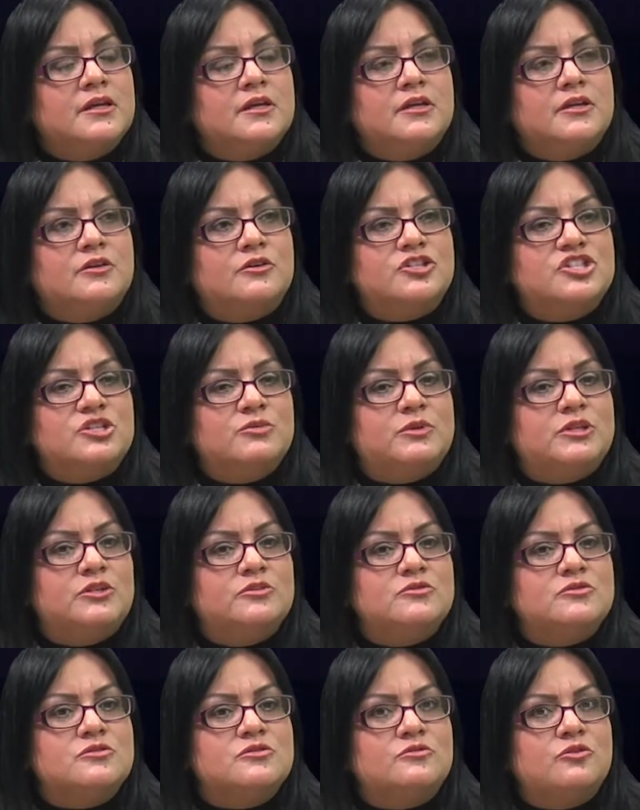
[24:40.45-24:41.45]
and she would
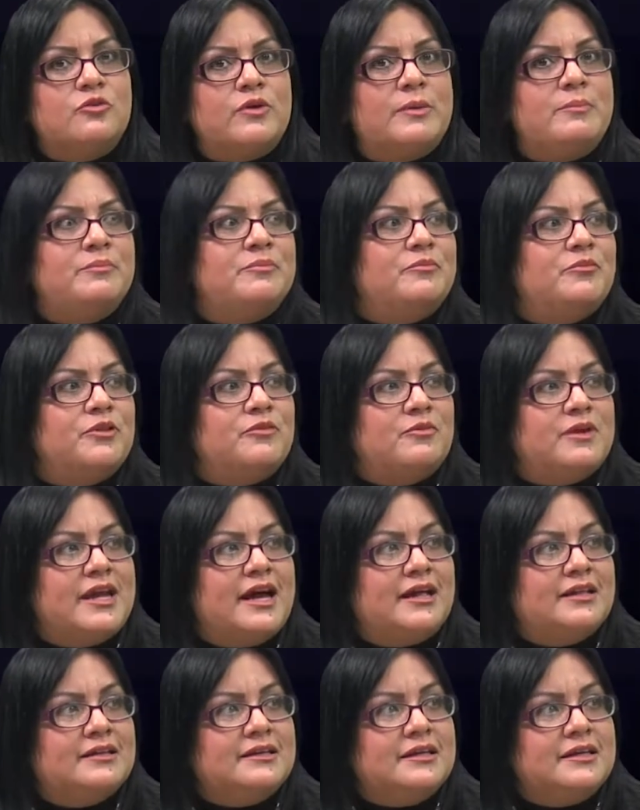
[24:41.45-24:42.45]
lose grip with
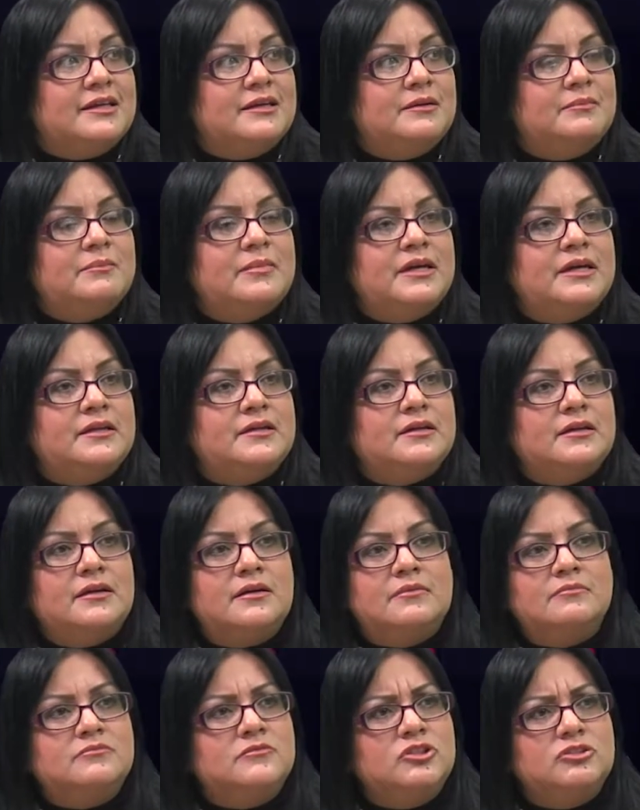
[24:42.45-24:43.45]
reality. But
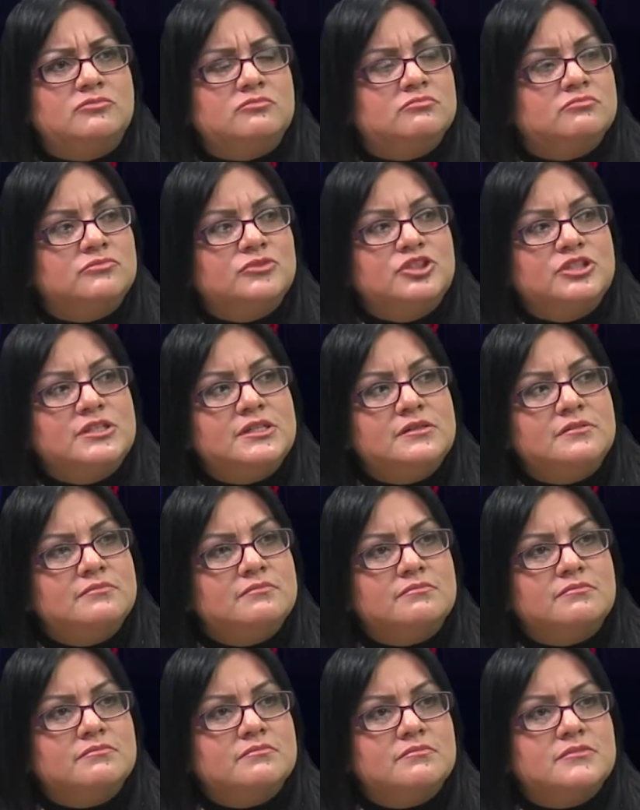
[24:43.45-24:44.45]
no, she didn't.
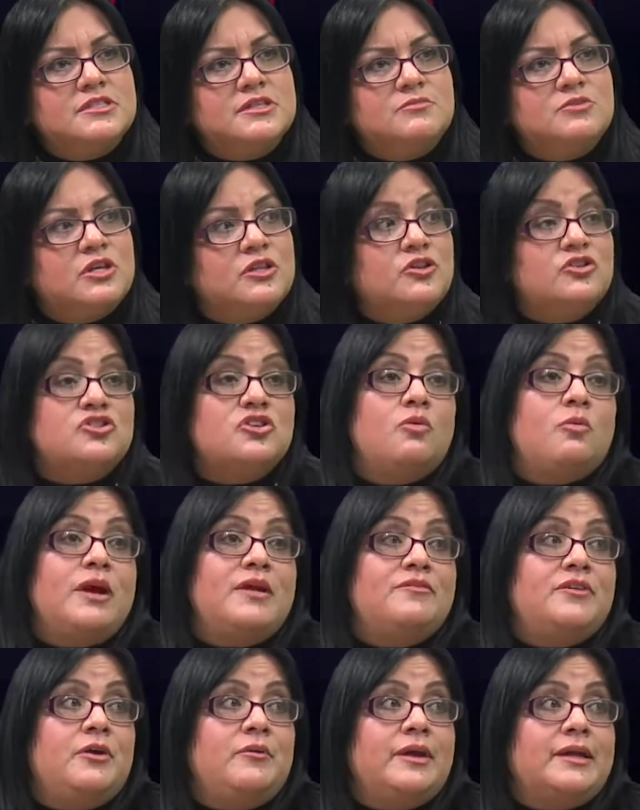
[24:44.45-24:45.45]
seem to, and there's no way
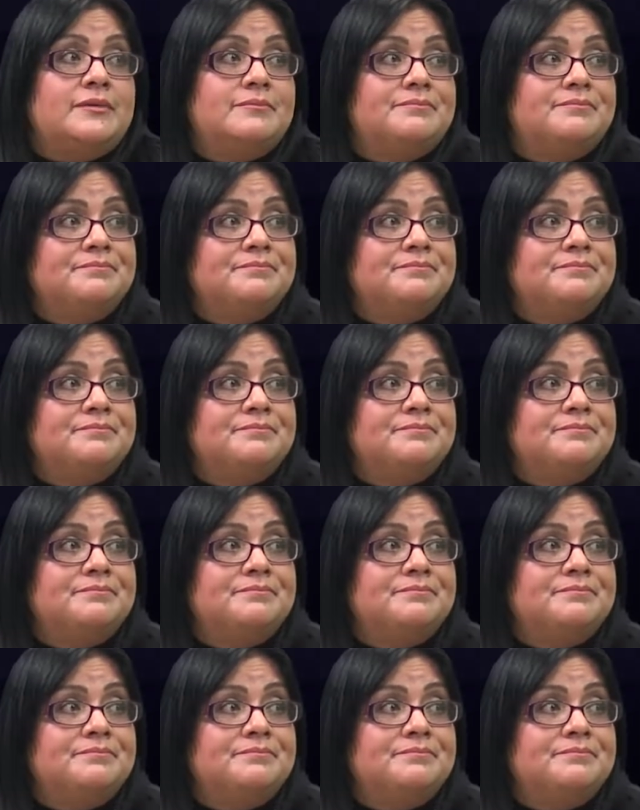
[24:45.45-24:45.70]
of knowing.